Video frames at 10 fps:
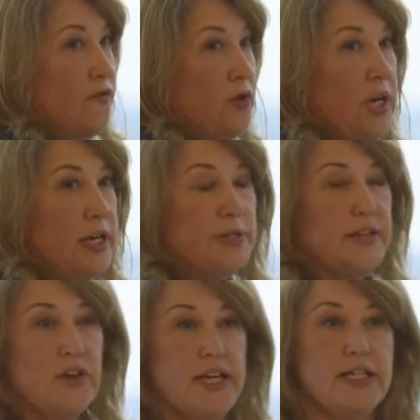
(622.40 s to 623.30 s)
for
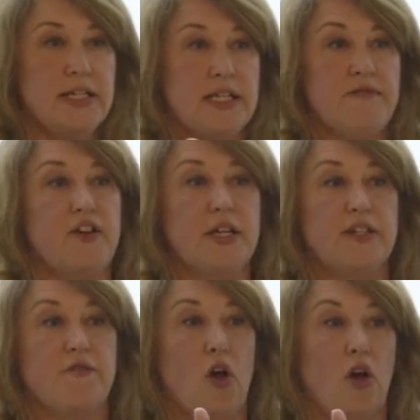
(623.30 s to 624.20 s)
inclusive leaders is,
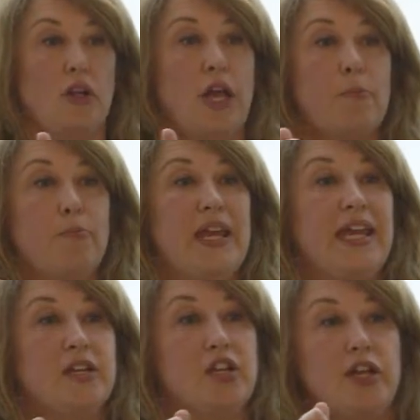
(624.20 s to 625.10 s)
first of all,
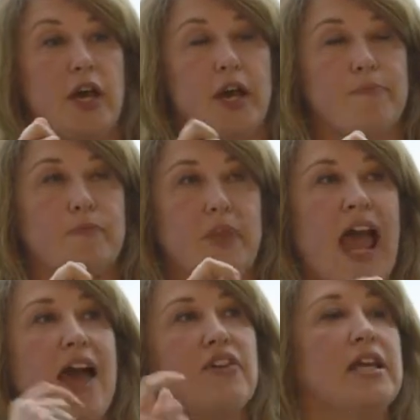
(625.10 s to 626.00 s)

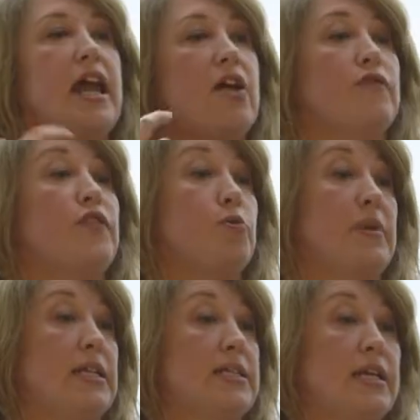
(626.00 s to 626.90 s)
having an air of
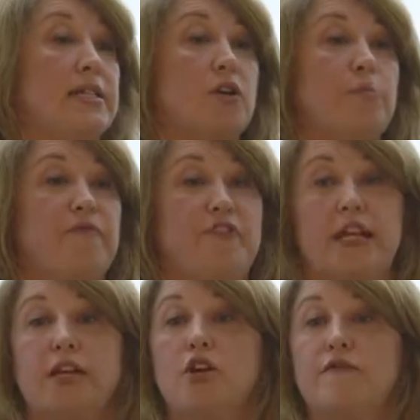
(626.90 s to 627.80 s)
humility, so
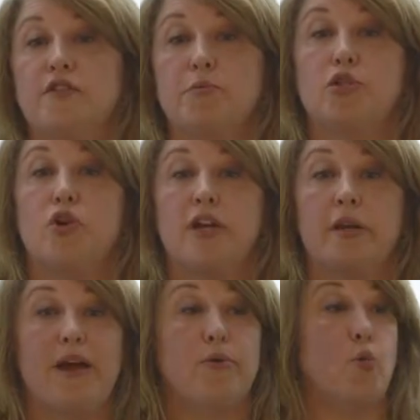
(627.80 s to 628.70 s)
feeling comfortable talking
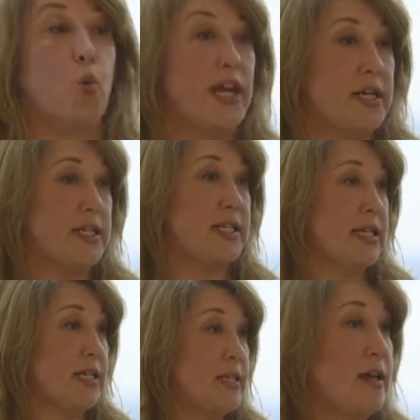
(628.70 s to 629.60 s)
about your
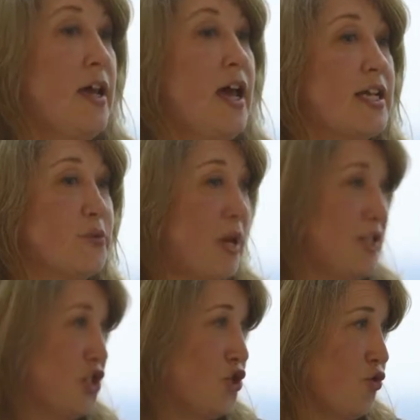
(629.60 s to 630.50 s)
weaknesses as well
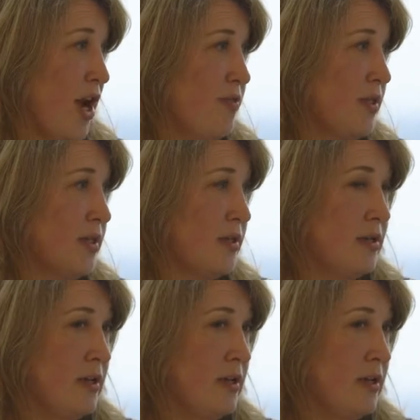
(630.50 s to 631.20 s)
as your strengths.